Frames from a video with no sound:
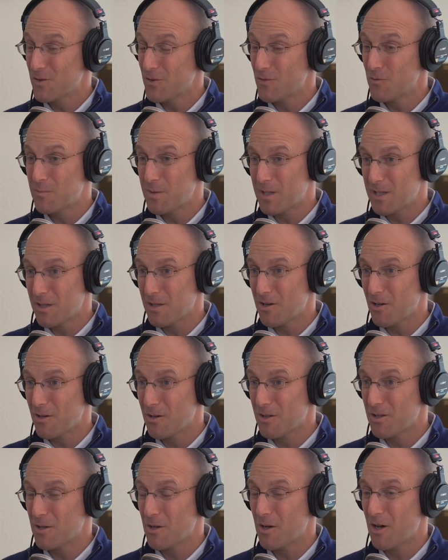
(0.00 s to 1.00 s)
you've been the,
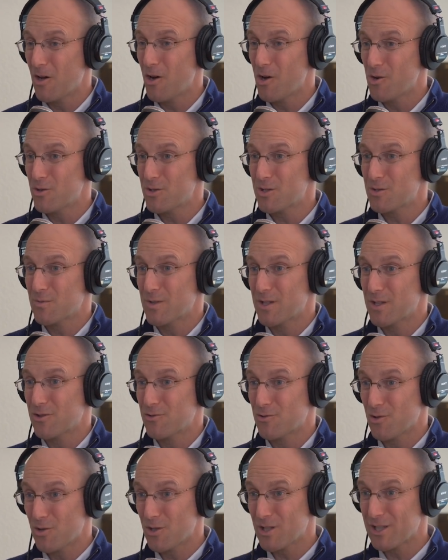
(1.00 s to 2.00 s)
the host with
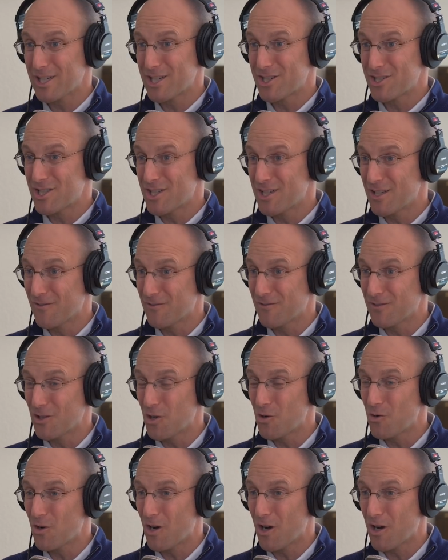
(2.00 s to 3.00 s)
Tro Kalayjian of
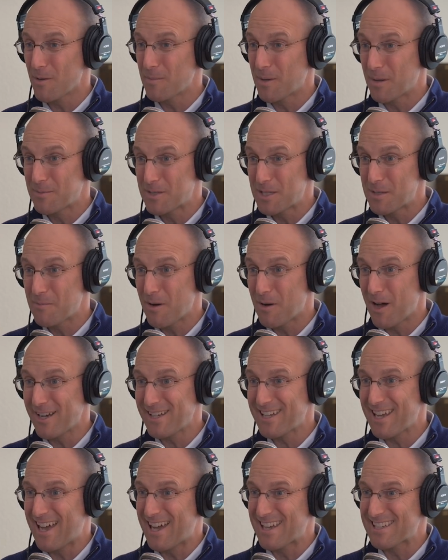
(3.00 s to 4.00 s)
Low Carb MD
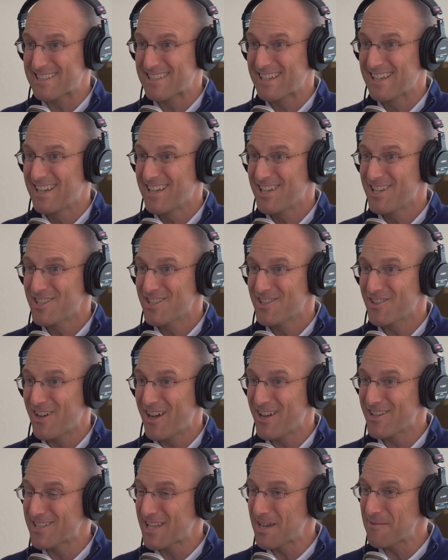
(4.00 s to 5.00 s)
podcast. So,
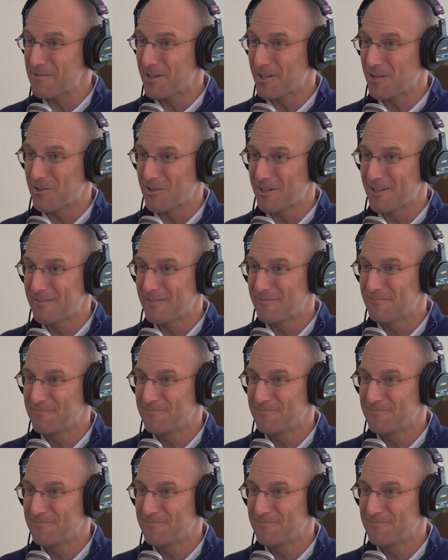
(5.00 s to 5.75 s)
how's that been going?